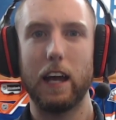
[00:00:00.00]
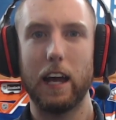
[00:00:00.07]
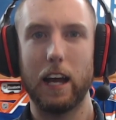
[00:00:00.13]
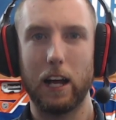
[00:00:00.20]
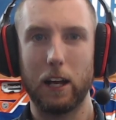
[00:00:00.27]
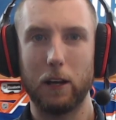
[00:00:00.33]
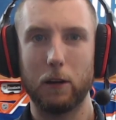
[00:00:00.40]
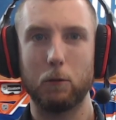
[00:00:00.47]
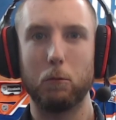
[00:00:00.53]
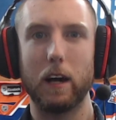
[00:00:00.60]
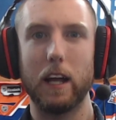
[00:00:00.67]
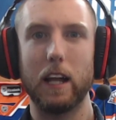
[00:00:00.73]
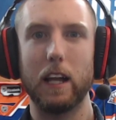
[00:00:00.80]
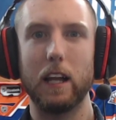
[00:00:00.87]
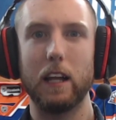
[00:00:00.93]
and
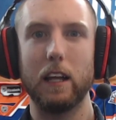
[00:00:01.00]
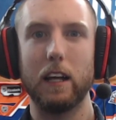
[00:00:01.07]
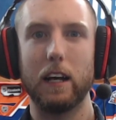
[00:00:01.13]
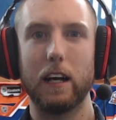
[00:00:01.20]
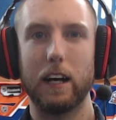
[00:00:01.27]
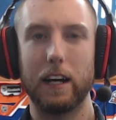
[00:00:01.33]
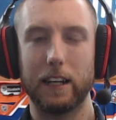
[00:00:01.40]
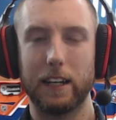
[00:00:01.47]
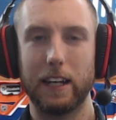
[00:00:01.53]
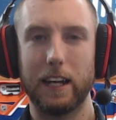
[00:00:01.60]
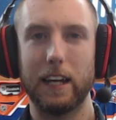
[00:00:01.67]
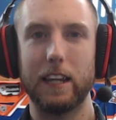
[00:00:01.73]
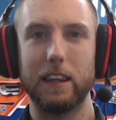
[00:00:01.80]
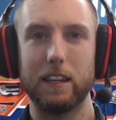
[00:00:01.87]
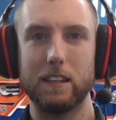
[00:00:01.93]
well
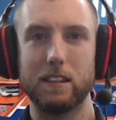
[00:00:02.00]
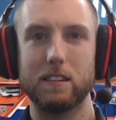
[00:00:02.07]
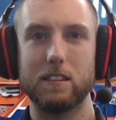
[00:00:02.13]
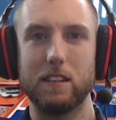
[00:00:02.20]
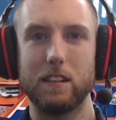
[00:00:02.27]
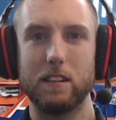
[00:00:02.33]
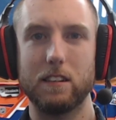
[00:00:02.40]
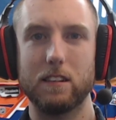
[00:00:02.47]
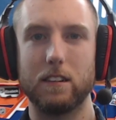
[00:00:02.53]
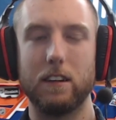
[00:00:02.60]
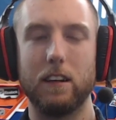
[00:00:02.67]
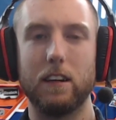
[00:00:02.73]
again this season.